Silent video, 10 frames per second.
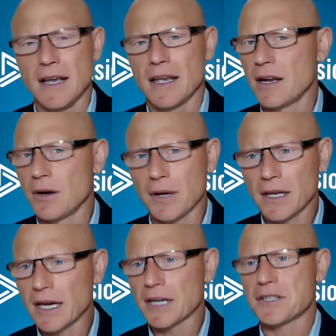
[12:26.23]

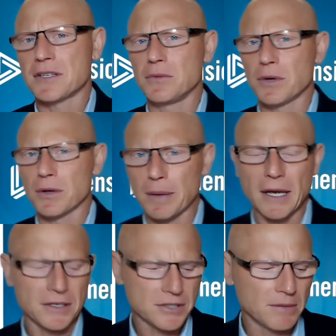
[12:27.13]
election, we're
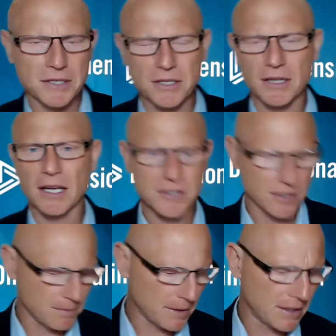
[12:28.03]
paying so much
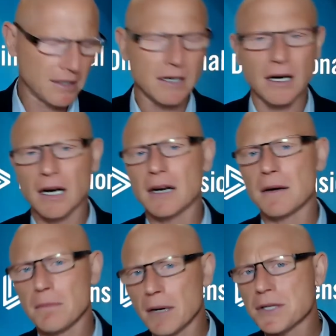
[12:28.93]
attention, but there are
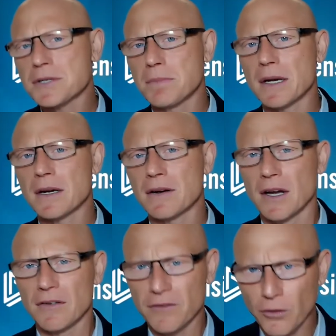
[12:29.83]
much bigger
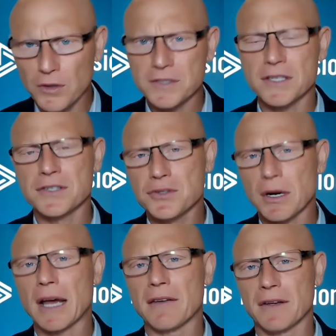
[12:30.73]
forces
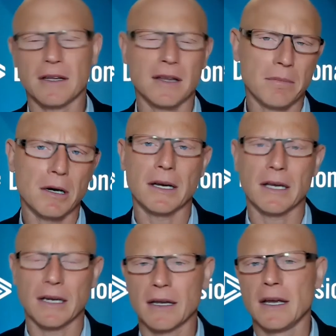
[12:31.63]
driving the
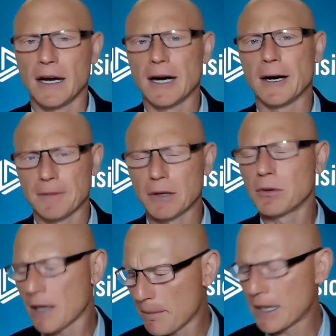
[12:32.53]
market. And we'll
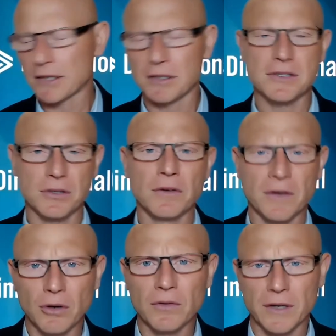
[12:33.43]
come back to this over
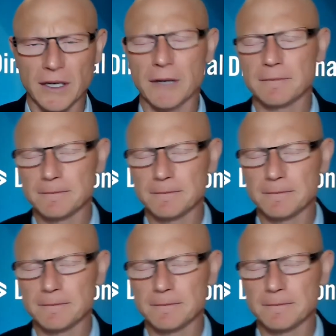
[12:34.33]
and over again.